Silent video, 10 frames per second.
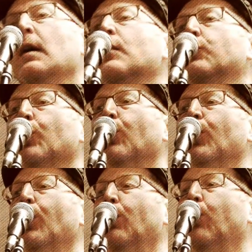So
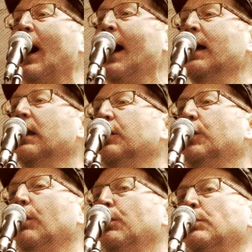no wine and
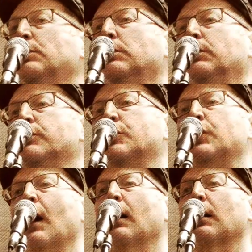no
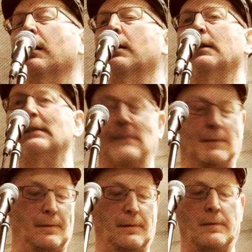chocolate
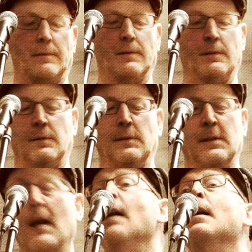
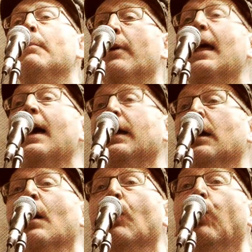But hey,
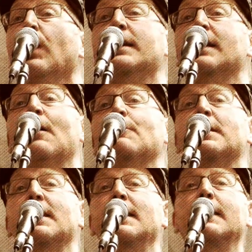we don't
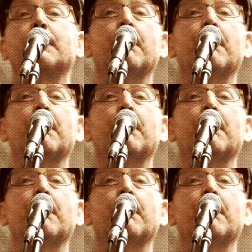need